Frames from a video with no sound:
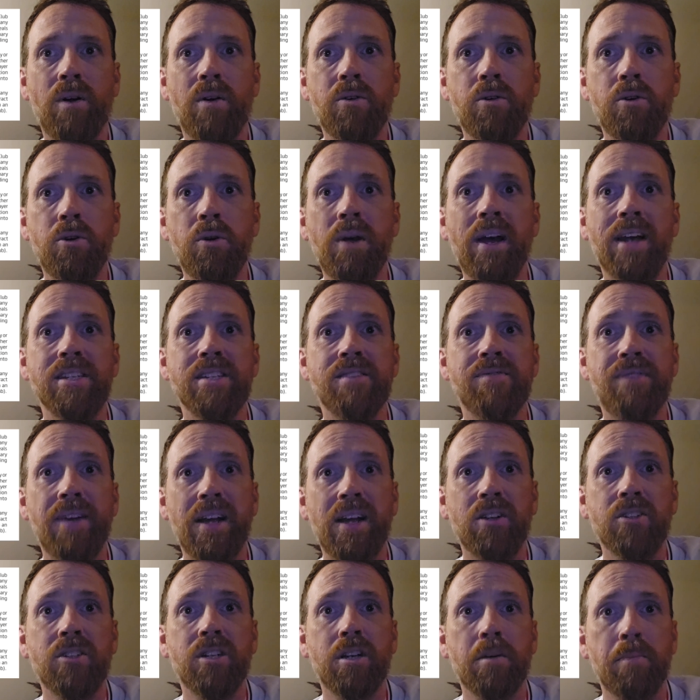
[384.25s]
who has
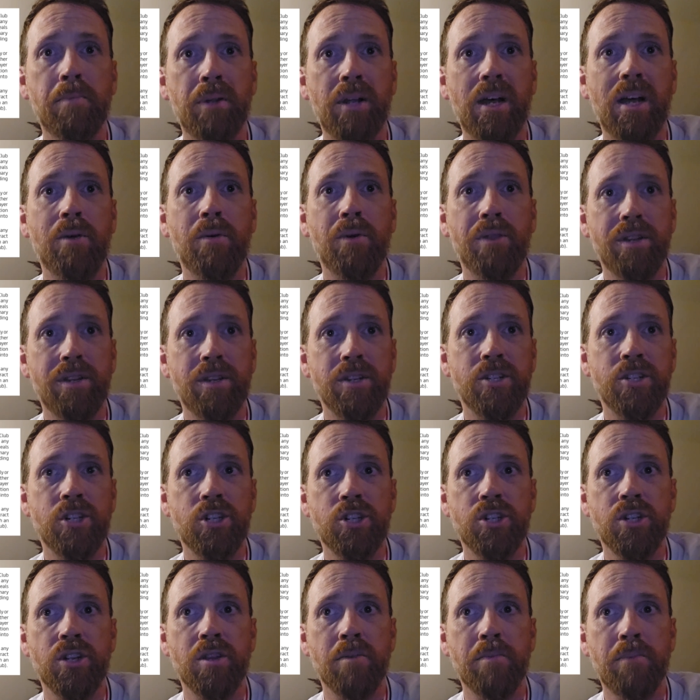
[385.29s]
failed to comply with the
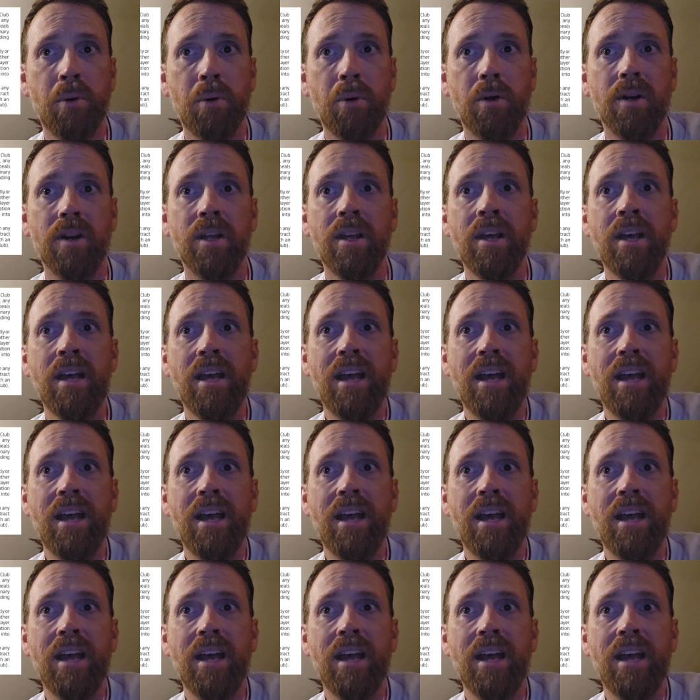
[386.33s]
decision of the board